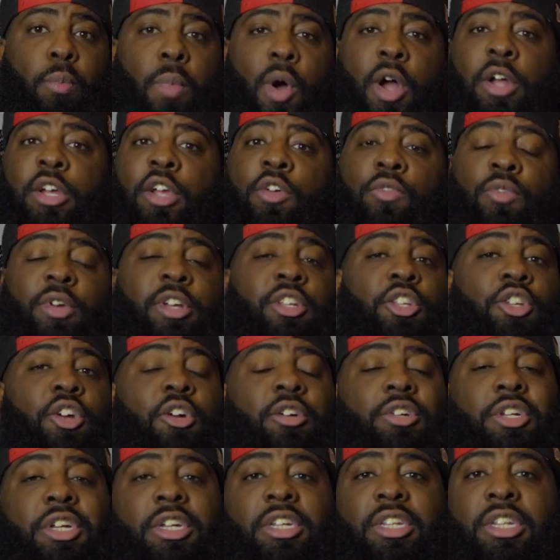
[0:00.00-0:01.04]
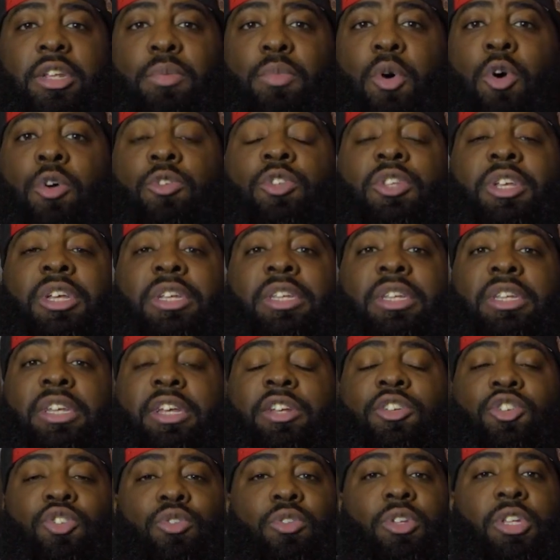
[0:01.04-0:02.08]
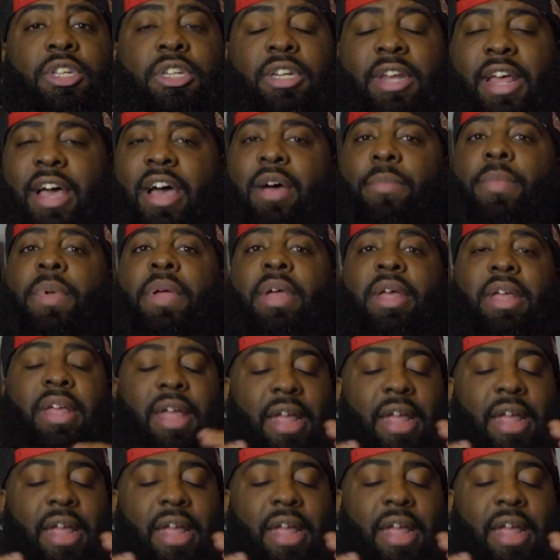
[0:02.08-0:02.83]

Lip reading: Market research is the most essential step